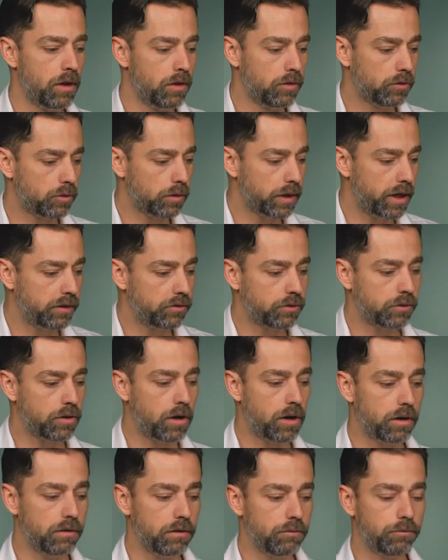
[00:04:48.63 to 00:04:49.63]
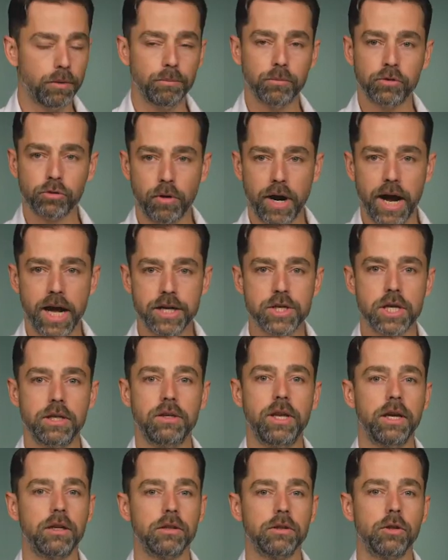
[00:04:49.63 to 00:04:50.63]
So let's start from scratch and
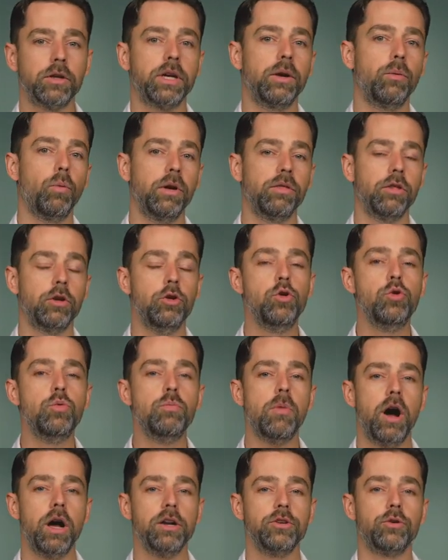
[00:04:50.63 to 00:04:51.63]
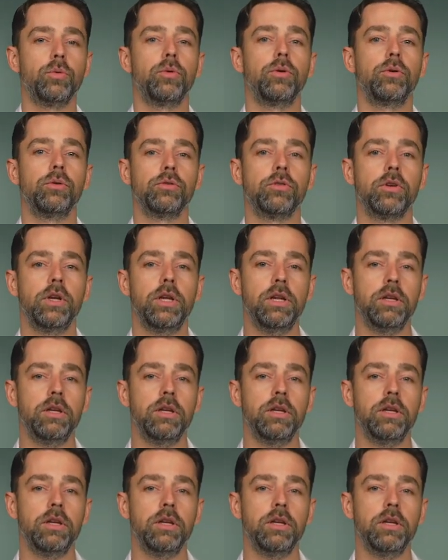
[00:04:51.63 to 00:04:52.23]
take a look at what the new modules